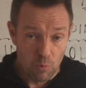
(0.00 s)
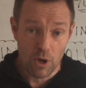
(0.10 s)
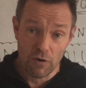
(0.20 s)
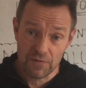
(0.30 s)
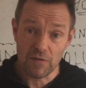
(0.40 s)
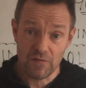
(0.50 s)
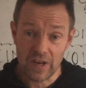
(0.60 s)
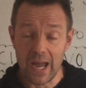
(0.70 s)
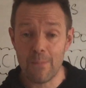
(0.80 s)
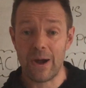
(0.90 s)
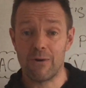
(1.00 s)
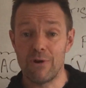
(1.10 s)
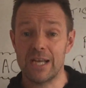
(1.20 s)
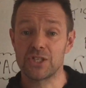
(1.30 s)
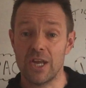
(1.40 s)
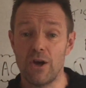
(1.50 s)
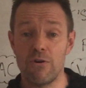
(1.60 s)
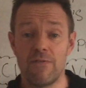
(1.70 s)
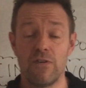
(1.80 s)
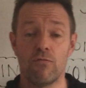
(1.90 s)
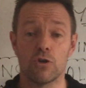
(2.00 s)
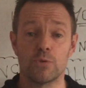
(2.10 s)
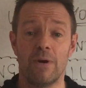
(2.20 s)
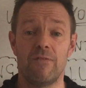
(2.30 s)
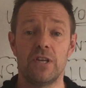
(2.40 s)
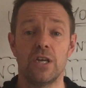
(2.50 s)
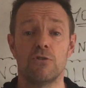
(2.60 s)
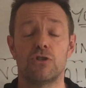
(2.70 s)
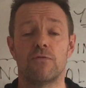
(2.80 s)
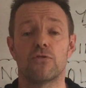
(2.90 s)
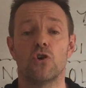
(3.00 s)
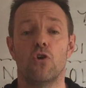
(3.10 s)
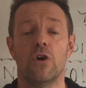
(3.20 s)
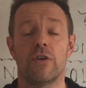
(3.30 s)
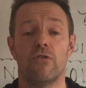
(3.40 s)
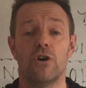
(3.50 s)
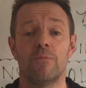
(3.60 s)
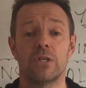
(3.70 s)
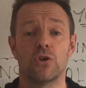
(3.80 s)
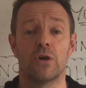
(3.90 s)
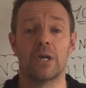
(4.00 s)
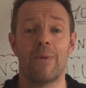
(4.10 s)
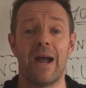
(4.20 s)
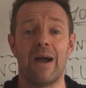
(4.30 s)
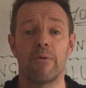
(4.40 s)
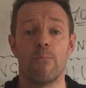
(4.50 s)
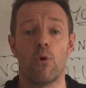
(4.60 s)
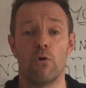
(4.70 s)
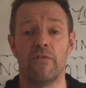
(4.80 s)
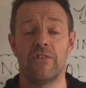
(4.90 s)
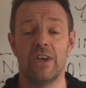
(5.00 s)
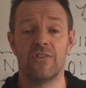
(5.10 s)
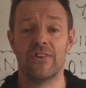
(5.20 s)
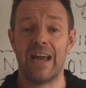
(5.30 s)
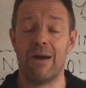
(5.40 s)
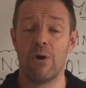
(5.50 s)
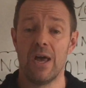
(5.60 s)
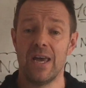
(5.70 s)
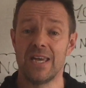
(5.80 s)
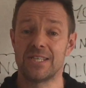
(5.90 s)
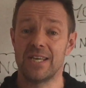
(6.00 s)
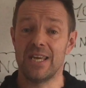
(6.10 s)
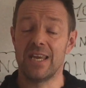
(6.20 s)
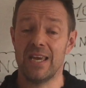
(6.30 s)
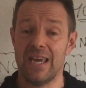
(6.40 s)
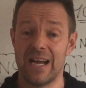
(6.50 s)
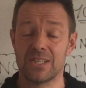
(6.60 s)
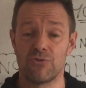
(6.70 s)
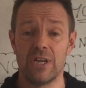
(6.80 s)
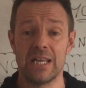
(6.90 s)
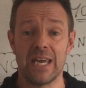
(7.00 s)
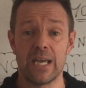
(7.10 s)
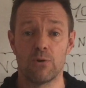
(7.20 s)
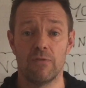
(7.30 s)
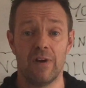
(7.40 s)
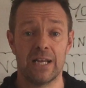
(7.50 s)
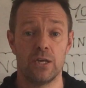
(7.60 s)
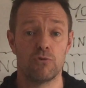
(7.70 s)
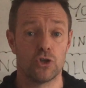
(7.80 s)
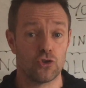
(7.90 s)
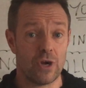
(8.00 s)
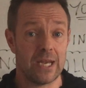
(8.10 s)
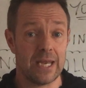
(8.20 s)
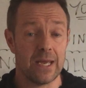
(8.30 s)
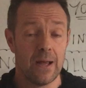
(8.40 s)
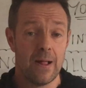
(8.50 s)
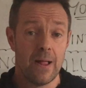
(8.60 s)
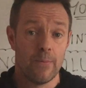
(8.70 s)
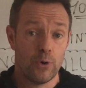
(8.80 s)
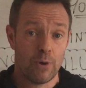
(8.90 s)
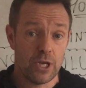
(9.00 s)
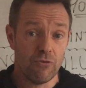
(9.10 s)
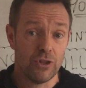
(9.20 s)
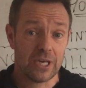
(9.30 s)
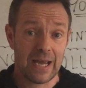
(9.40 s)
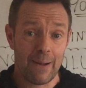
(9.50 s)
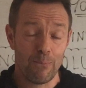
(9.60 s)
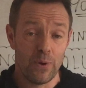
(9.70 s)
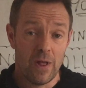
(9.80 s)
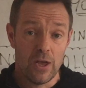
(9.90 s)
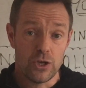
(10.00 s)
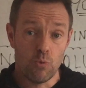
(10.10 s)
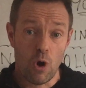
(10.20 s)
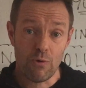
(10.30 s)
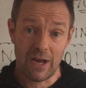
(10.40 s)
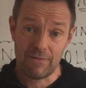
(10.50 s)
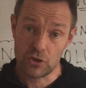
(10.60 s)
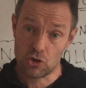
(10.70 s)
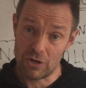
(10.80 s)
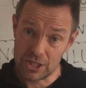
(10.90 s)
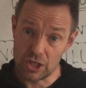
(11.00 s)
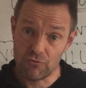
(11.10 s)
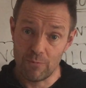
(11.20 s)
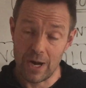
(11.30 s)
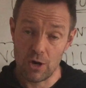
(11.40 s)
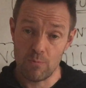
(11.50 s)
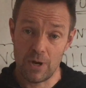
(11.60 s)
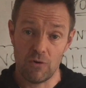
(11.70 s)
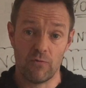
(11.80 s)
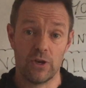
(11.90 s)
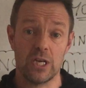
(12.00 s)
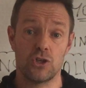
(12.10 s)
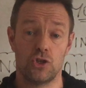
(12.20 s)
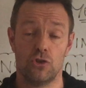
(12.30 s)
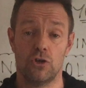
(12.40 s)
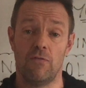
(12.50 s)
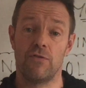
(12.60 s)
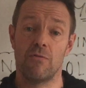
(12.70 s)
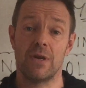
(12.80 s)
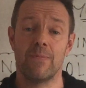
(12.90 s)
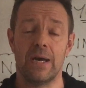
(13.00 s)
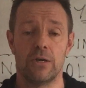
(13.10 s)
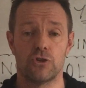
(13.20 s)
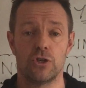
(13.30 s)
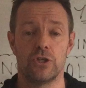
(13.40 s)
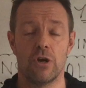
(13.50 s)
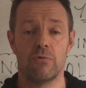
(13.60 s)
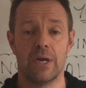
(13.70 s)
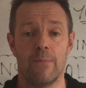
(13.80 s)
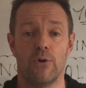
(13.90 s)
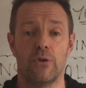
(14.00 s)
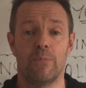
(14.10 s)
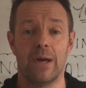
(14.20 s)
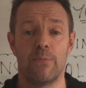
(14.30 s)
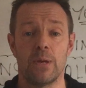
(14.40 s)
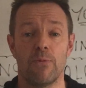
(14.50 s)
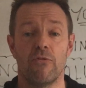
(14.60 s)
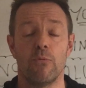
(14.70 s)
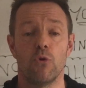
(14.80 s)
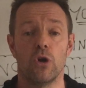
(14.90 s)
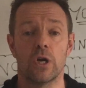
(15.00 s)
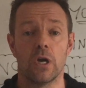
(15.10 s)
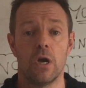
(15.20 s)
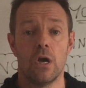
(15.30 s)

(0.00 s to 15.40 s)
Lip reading: We often forget about rest. I know if you've watched my videos, you've heard me talk about how important it is and how it has really equal value to training. But when you're on the camp, you won't have the stresses from home. Hopefully you shut off your emails and you don't get bothered by people from work.